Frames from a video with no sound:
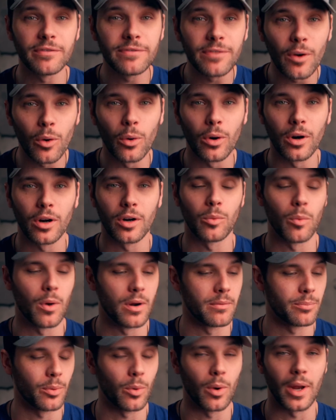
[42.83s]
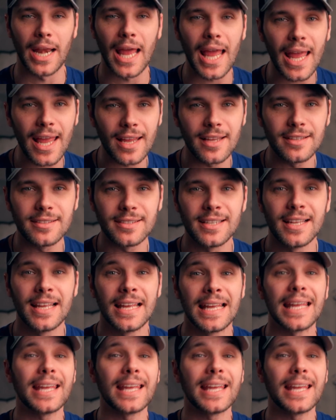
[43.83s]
1.8.